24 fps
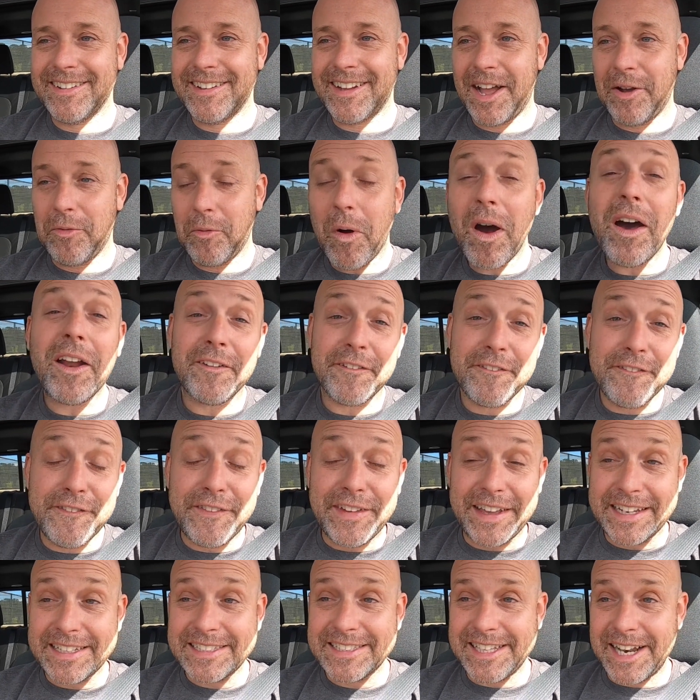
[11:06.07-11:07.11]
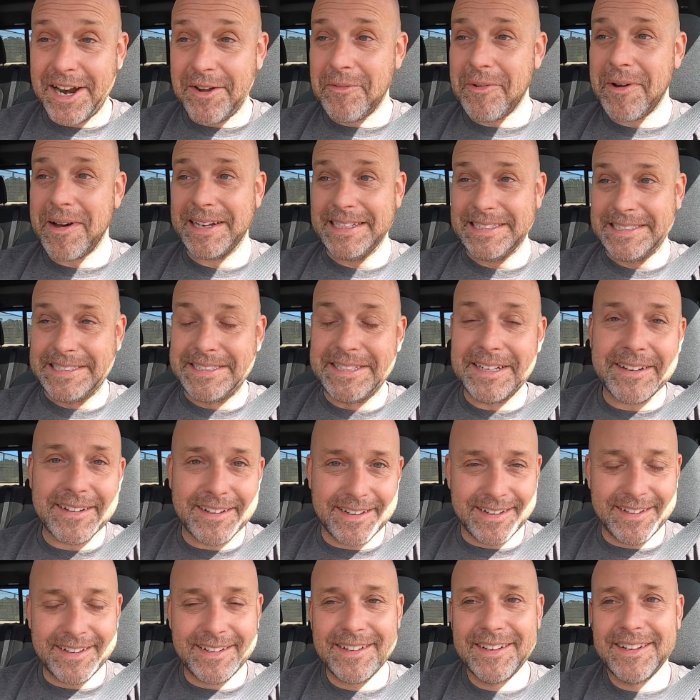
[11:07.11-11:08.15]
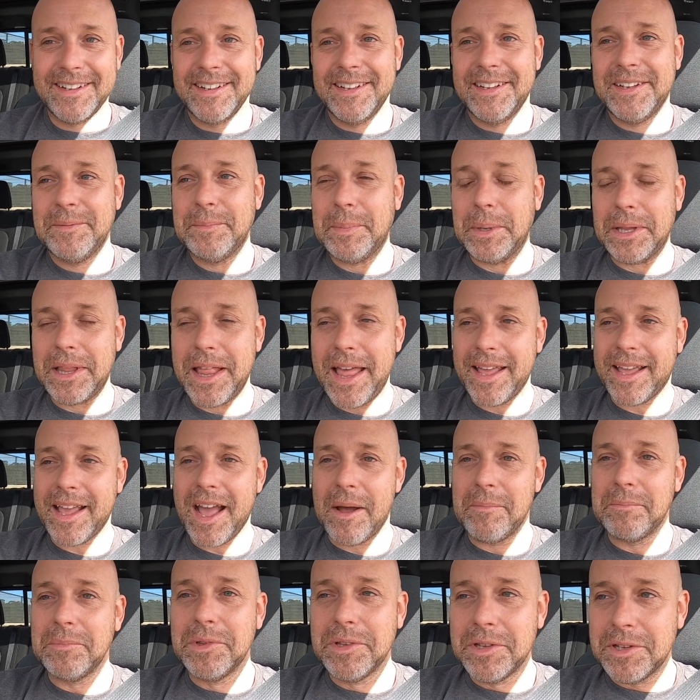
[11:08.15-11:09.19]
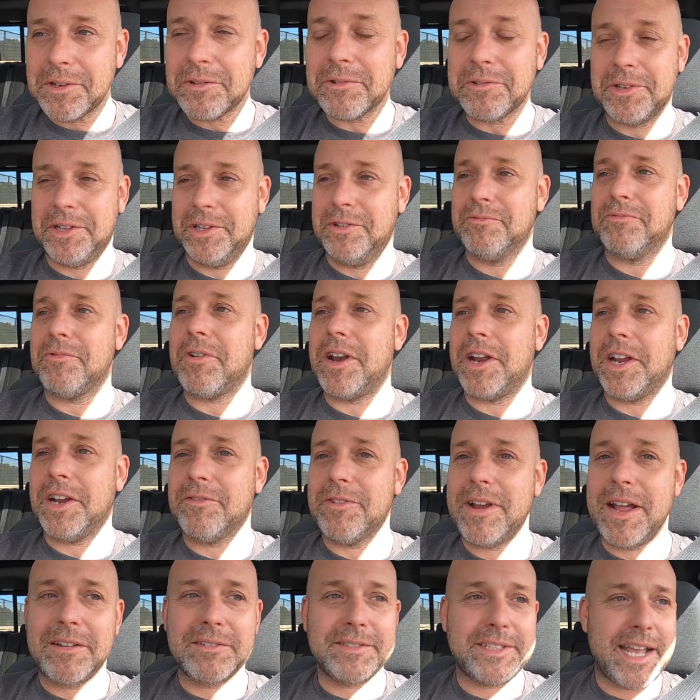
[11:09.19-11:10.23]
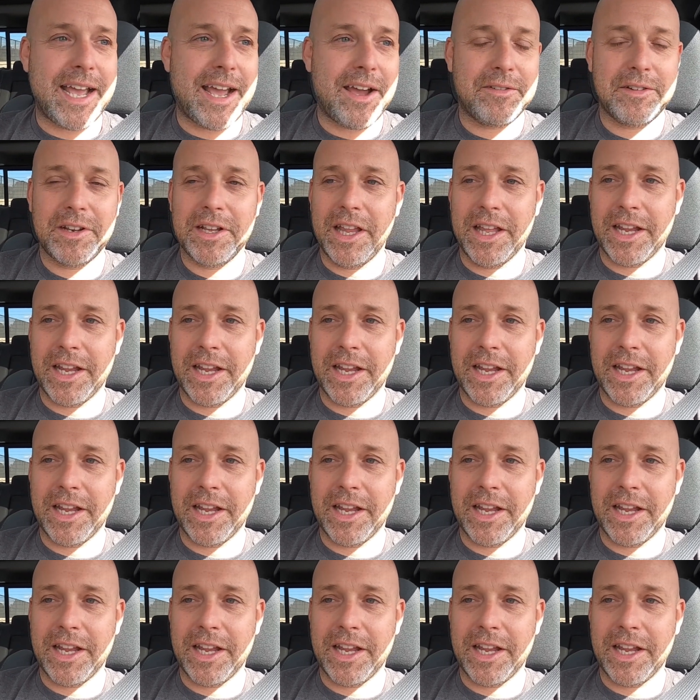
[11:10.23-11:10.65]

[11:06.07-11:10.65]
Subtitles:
I want it fixed and I want it done, but like, I'm literally running around town.